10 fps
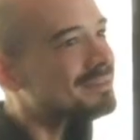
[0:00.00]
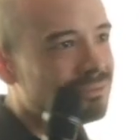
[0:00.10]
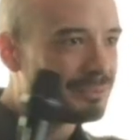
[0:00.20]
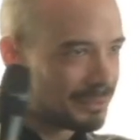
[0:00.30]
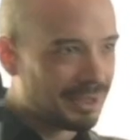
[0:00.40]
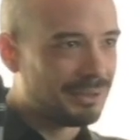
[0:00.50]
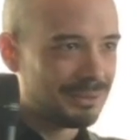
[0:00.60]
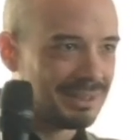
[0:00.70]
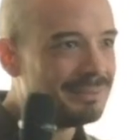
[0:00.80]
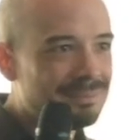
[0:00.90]
We all know
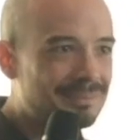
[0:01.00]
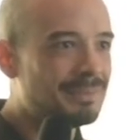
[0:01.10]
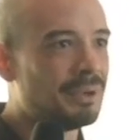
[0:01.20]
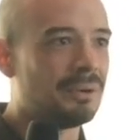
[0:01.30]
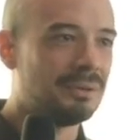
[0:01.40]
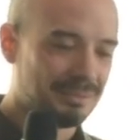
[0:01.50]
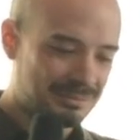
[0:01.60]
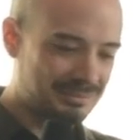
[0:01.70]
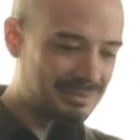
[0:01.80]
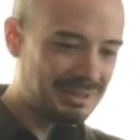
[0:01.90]
them, or
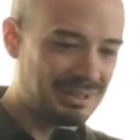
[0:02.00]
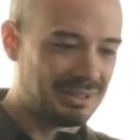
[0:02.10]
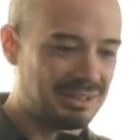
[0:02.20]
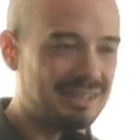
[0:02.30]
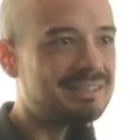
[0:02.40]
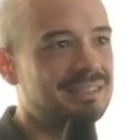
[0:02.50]
yes.